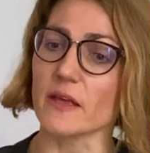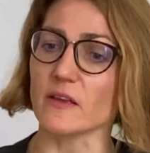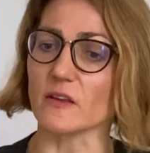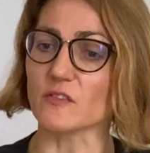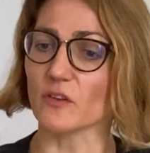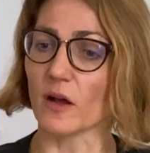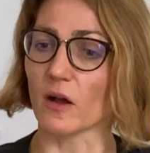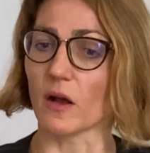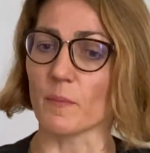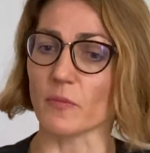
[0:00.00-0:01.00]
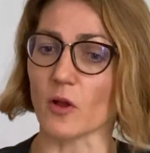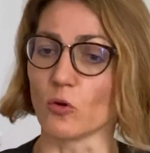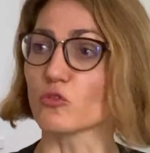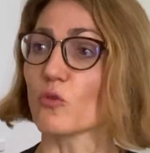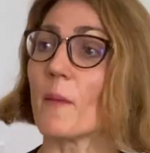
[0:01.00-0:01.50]
is
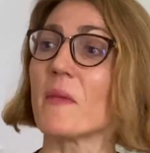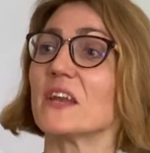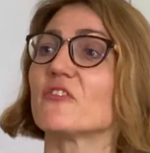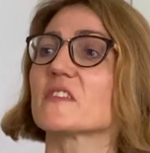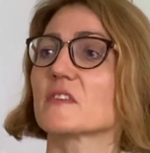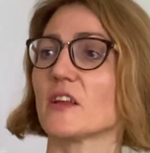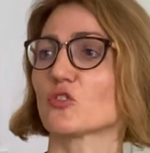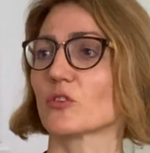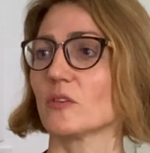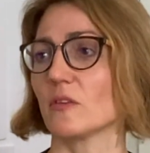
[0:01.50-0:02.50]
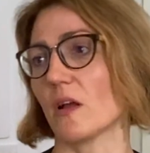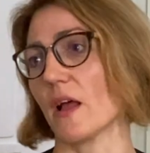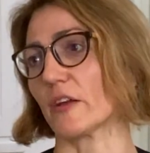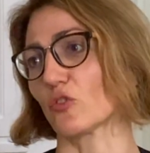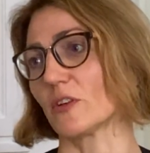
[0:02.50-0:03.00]
also a manifestation,
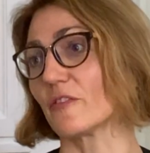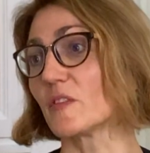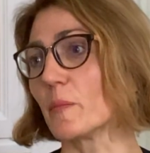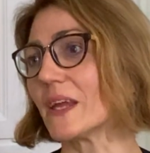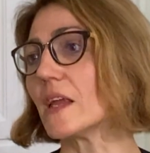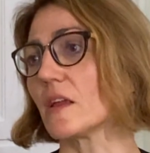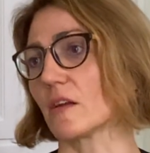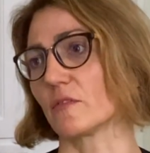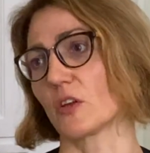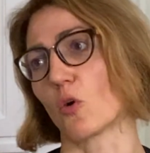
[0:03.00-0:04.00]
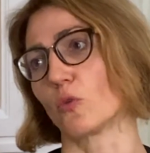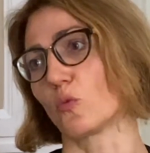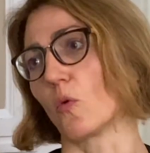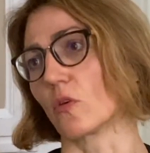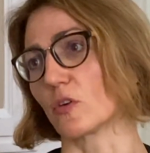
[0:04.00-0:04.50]
actually, of the beginning of the Cold
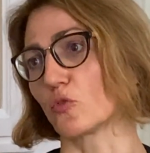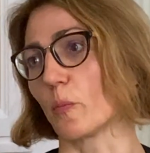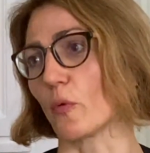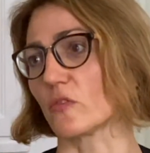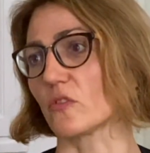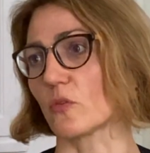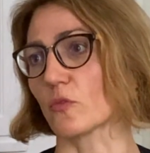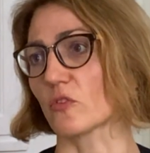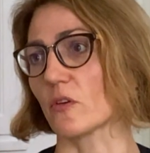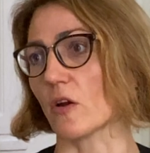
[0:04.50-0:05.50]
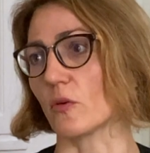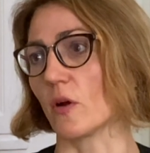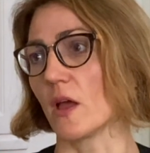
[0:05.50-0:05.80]
War 2.0 scenario.